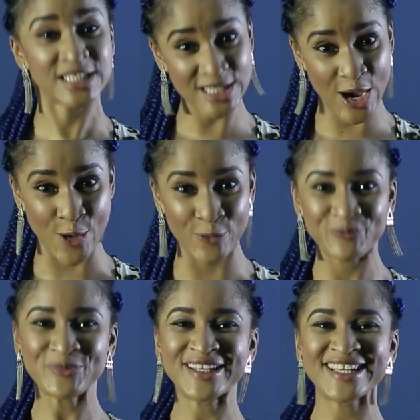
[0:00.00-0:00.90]
So,
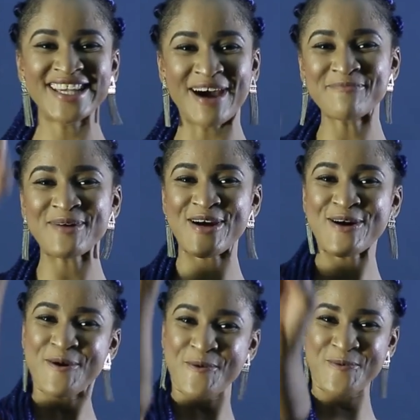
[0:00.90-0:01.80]

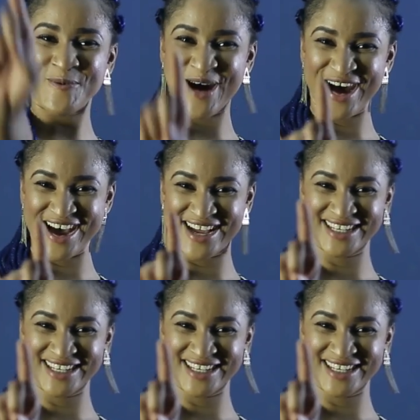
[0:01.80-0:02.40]
number one.